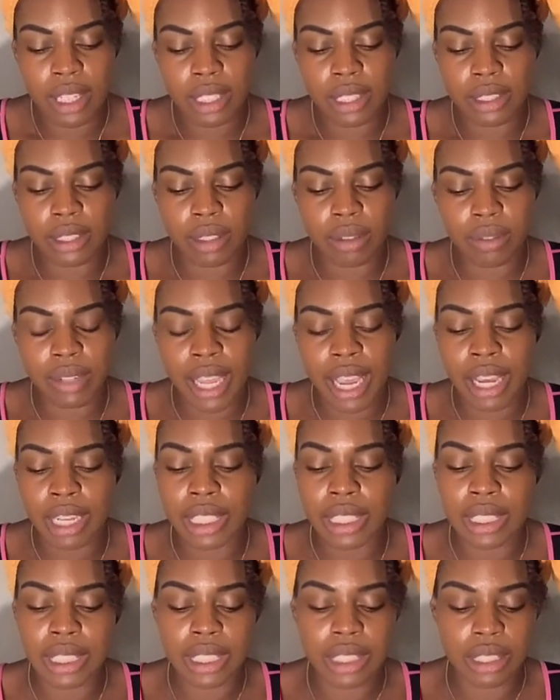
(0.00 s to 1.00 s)
So now
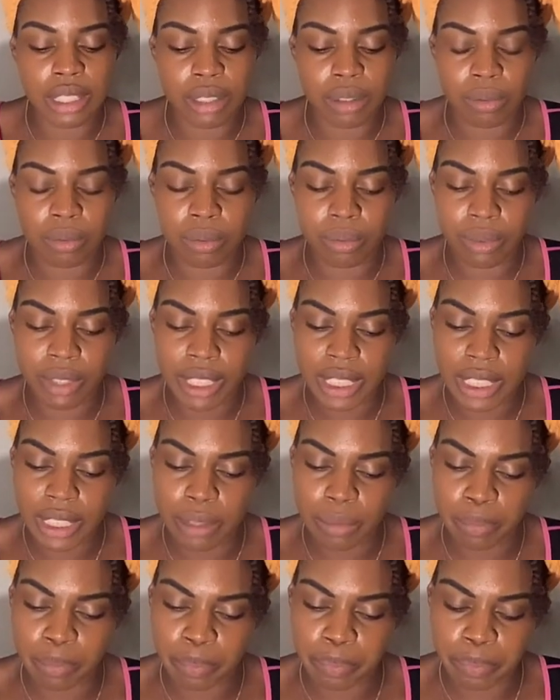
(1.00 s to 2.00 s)
you need to